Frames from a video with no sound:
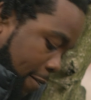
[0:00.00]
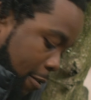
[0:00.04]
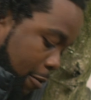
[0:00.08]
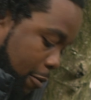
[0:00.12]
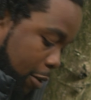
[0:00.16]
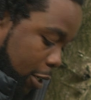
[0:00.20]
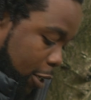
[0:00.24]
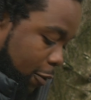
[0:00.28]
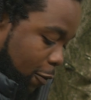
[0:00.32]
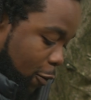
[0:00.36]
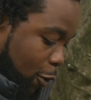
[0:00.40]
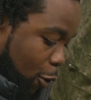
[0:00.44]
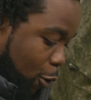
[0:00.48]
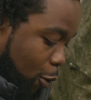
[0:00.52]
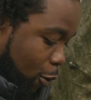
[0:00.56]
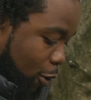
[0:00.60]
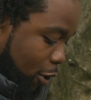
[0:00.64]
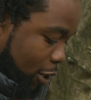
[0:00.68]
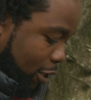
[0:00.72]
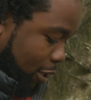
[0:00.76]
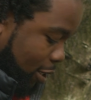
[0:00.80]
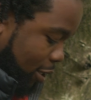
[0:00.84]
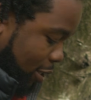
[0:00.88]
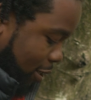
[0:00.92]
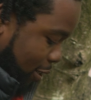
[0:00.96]
which of
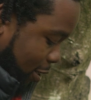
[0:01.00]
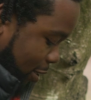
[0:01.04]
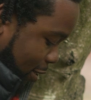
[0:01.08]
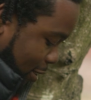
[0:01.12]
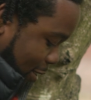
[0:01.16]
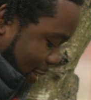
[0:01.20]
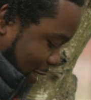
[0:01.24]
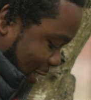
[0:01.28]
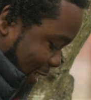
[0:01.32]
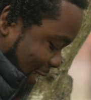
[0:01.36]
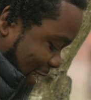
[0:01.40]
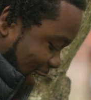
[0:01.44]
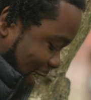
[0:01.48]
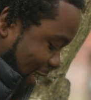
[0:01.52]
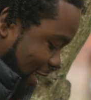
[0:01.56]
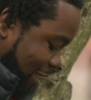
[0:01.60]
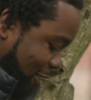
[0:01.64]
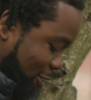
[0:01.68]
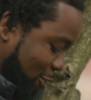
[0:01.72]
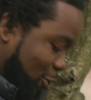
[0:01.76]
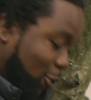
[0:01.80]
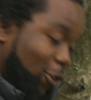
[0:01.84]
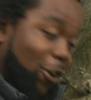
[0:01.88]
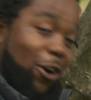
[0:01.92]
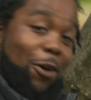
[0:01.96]
course
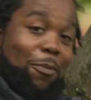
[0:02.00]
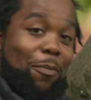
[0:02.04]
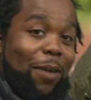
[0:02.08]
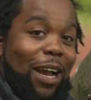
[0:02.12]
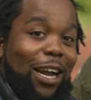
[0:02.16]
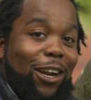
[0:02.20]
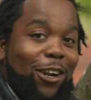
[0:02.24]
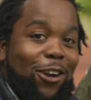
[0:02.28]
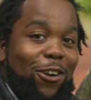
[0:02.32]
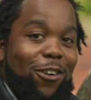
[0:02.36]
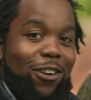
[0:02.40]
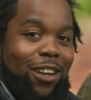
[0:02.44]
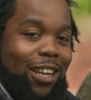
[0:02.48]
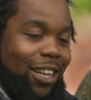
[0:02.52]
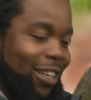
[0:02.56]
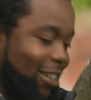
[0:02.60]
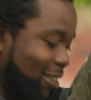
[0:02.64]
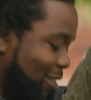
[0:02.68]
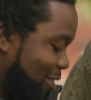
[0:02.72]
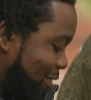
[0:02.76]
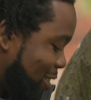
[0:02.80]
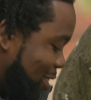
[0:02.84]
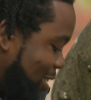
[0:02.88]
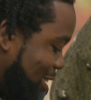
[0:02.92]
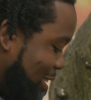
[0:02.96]
is not a macro
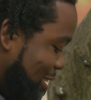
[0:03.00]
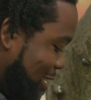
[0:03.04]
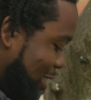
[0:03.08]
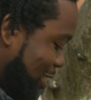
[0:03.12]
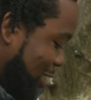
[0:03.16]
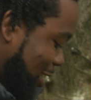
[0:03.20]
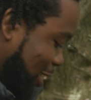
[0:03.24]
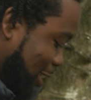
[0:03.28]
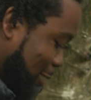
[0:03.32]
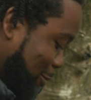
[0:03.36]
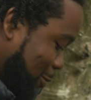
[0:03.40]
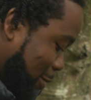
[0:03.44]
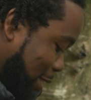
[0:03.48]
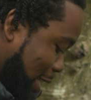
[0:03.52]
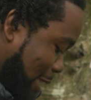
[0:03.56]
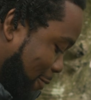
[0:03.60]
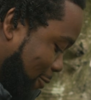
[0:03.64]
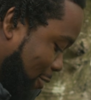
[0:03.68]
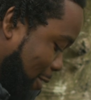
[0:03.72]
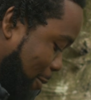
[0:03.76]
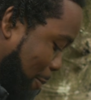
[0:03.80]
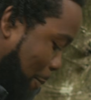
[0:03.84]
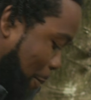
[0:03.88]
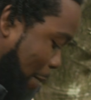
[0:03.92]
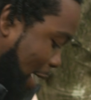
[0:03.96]
lens. So we're going to
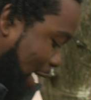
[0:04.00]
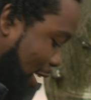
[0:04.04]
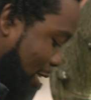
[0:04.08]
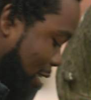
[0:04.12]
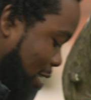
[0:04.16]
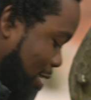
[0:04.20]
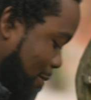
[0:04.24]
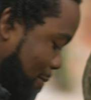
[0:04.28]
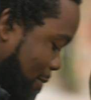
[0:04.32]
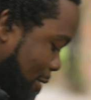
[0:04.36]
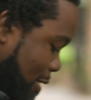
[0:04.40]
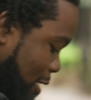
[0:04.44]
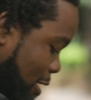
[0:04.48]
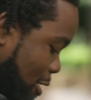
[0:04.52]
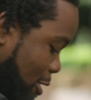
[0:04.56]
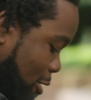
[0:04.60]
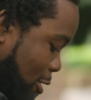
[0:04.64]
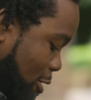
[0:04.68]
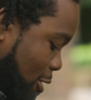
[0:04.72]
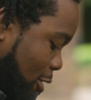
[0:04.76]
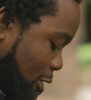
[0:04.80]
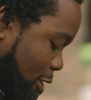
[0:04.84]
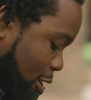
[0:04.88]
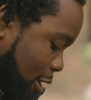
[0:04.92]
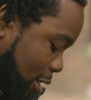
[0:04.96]
have to back up a
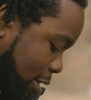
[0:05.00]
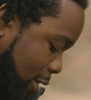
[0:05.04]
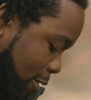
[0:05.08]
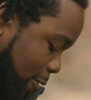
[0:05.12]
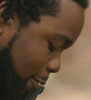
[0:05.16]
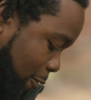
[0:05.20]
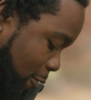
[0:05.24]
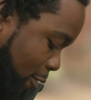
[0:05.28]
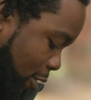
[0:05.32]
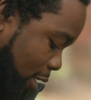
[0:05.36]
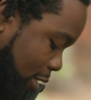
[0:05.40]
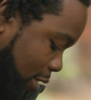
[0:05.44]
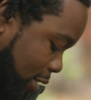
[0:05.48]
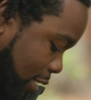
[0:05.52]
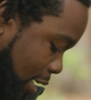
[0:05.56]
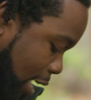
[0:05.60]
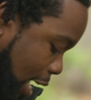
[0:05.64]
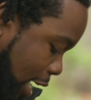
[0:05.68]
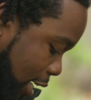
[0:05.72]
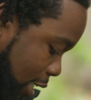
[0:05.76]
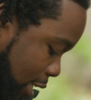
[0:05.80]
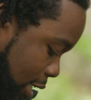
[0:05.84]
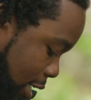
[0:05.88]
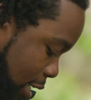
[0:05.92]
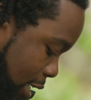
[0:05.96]
lot for us to
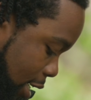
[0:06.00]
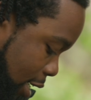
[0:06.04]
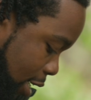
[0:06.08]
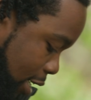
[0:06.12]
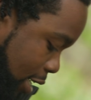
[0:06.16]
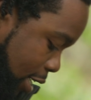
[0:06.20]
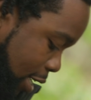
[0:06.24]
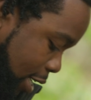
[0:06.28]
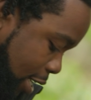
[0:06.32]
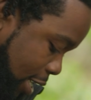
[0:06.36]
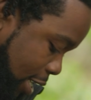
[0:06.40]
actually